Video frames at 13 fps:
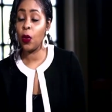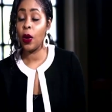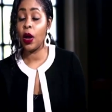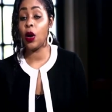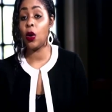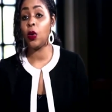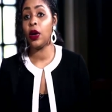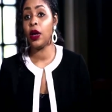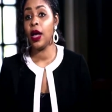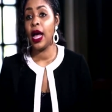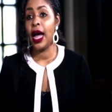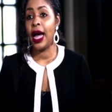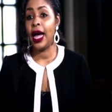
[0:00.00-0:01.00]
Wow.
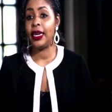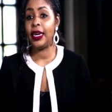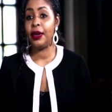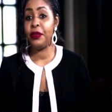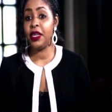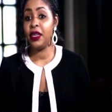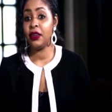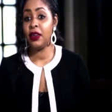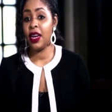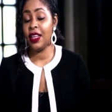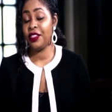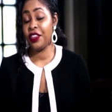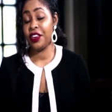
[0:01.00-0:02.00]
And I mean,
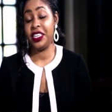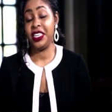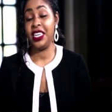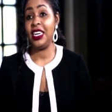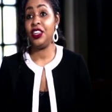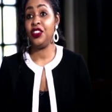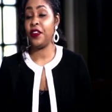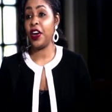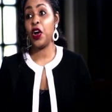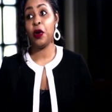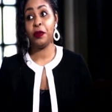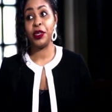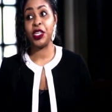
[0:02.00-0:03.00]
at 38, you've
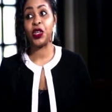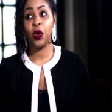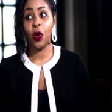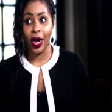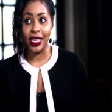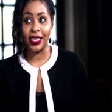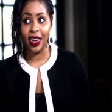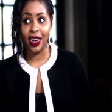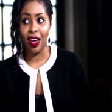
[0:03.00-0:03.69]
accomplished quite a